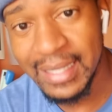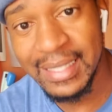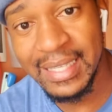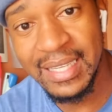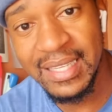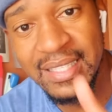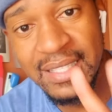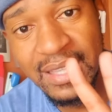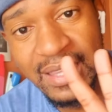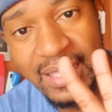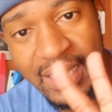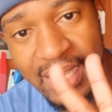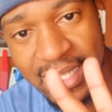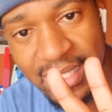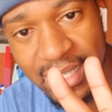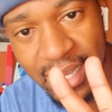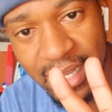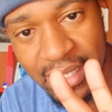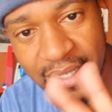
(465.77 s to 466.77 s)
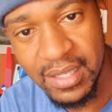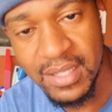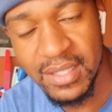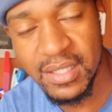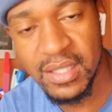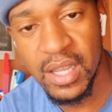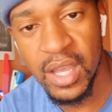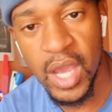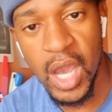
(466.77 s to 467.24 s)
these three
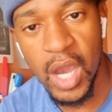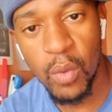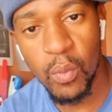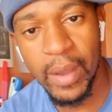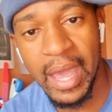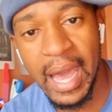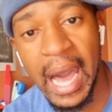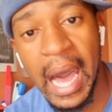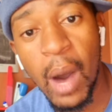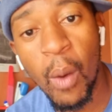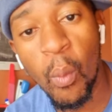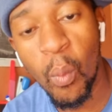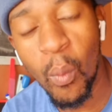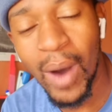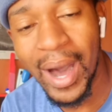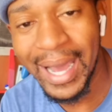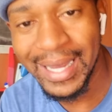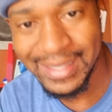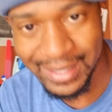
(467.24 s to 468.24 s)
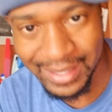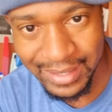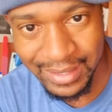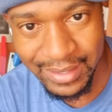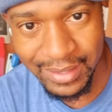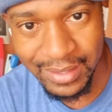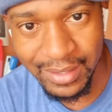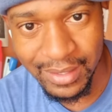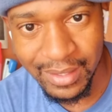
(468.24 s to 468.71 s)
scientists were awarded
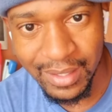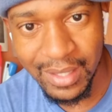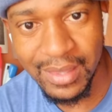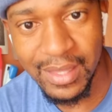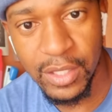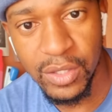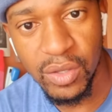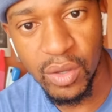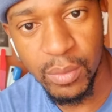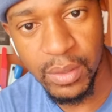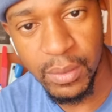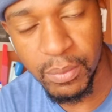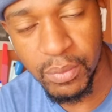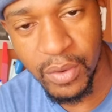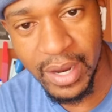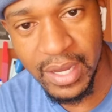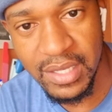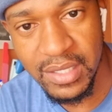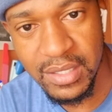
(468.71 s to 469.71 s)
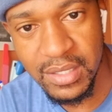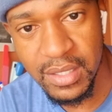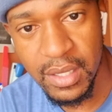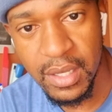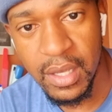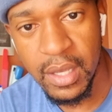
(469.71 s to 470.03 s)
the Nobel Prize,